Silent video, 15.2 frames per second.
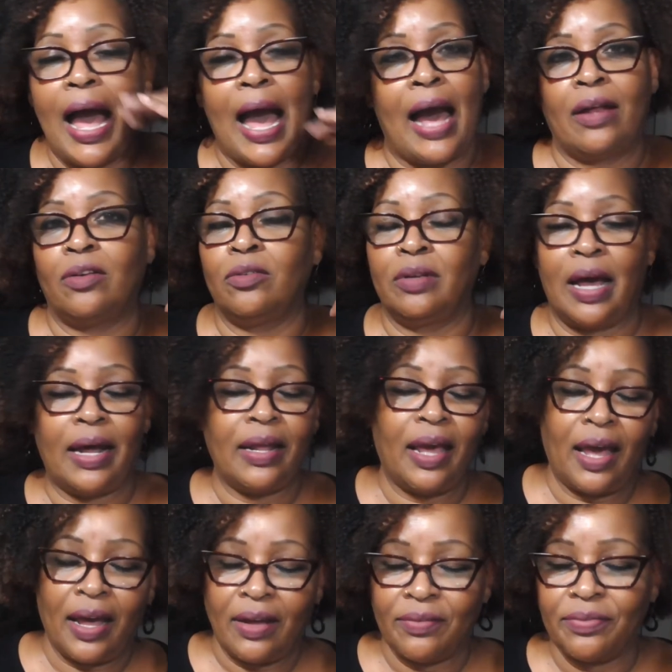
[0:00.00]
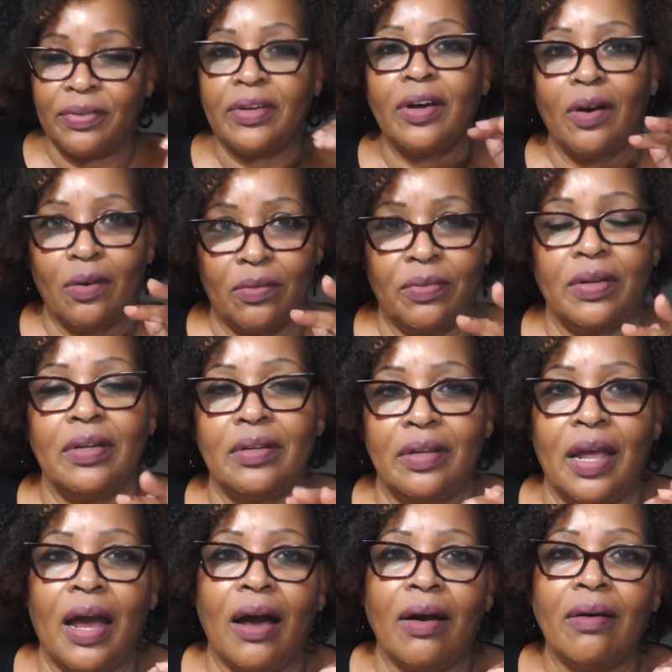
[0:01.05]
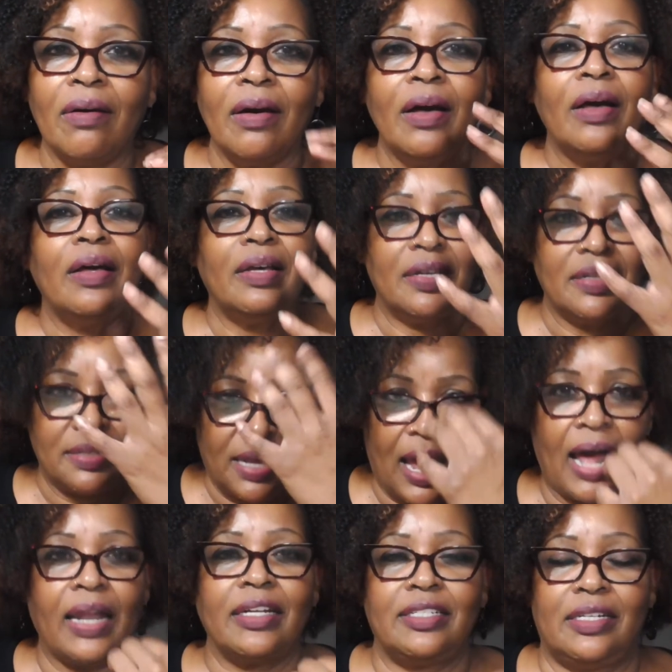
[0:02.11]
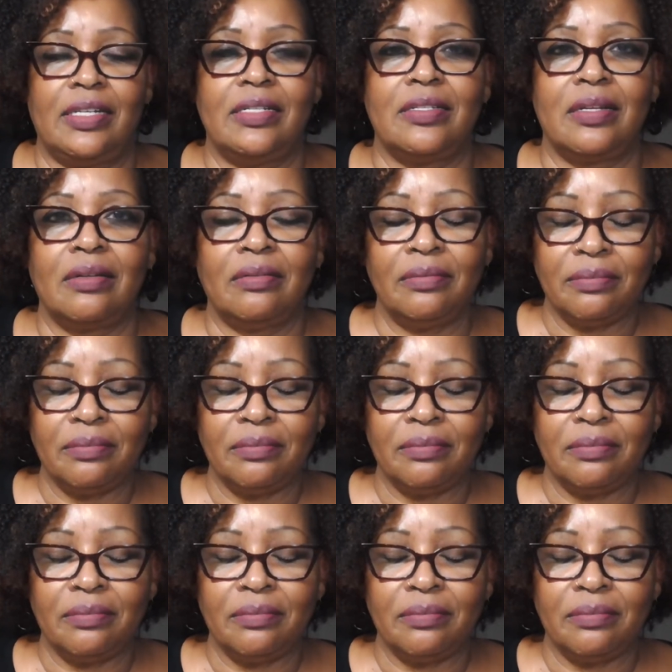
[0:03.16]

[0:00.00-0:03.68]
I do not have COVID, y'all. It's allergies.